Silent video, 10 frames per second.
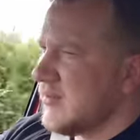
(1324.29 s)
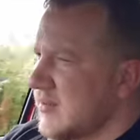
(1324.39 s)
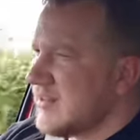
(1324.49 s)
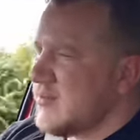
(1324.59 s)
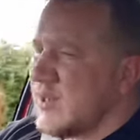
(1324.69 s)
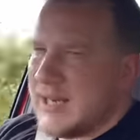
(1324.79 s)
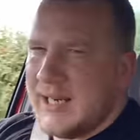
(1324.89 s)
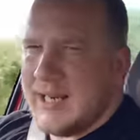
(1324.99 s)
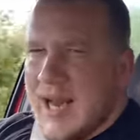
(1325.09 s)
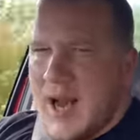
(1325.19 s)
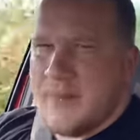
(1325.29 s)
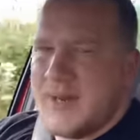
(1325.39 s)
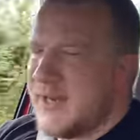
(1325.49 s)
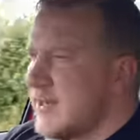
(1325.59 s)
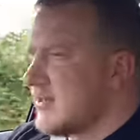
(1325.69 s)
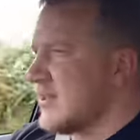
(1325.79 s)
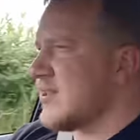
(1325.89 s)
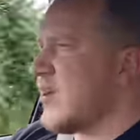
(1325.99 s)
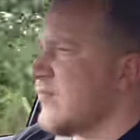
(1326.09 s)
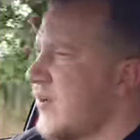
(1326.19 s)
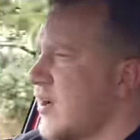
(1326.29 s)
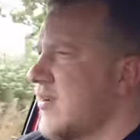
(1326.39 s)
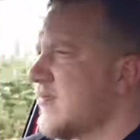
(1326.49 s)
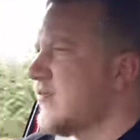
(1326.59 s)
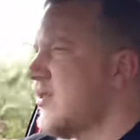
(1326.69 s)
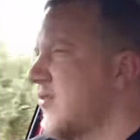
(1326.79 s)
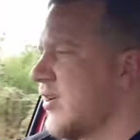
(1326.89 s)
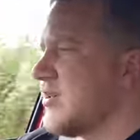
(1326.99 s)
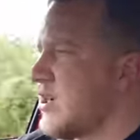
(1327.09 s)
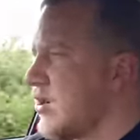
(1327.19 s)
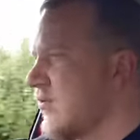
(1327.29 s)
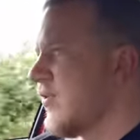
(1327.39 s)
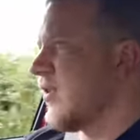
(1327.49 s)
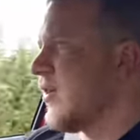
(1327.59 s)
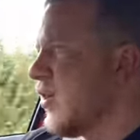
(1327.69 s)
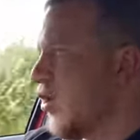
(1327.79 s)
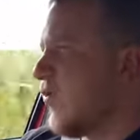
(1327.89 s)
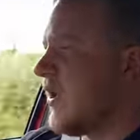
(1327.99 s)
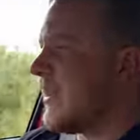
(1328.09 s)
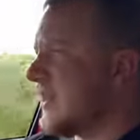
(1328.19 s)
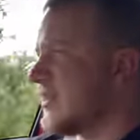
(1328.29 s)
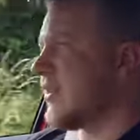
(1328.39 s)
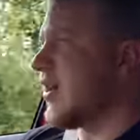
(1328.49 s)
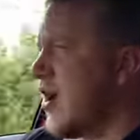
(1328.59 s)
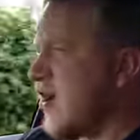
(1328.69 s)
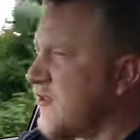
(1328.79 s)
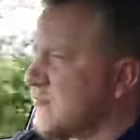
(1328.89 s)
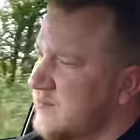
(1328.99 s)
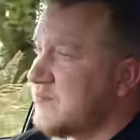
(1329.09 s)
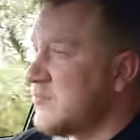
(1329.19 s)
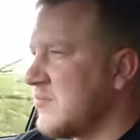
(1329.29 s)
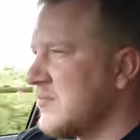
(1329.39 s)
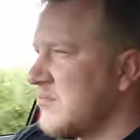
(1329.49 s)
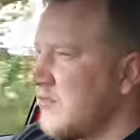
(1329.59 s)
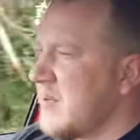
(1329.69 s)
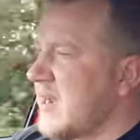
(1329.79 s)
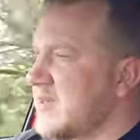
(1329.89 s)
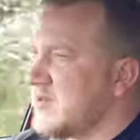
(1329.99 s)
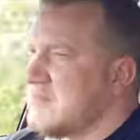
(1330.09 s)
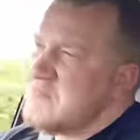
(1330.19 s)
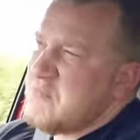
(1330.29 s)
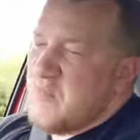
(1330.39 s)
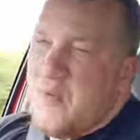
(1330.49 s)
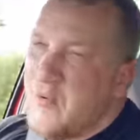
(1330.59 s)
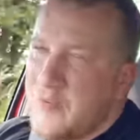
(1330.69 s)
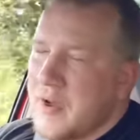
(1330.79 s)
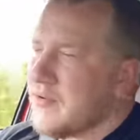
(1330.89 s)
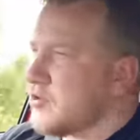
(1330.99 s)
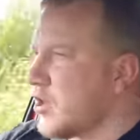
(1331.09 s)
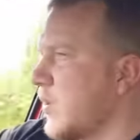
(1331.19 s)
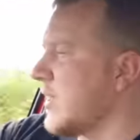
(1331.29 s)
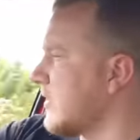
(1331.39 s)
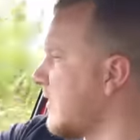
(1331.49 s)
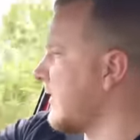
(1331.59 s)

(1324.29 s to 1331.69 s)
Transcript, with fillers: Because then we clean it up and I think 695, you got yourself a really decent car and made four, 500 quid.